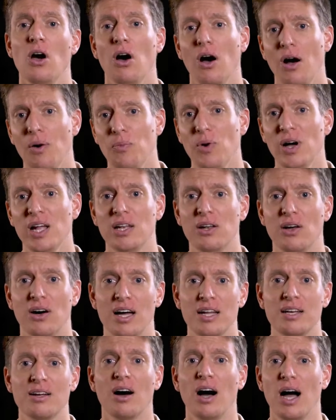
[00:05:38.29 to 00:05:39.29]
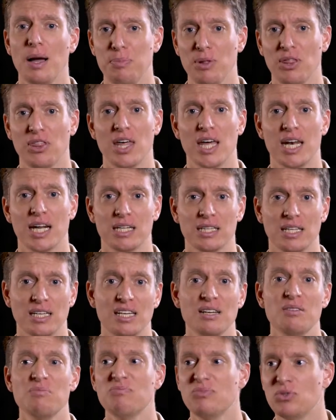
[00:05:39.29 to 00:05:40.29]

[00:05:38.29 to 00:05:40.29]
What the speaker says: on one night, hypothetically,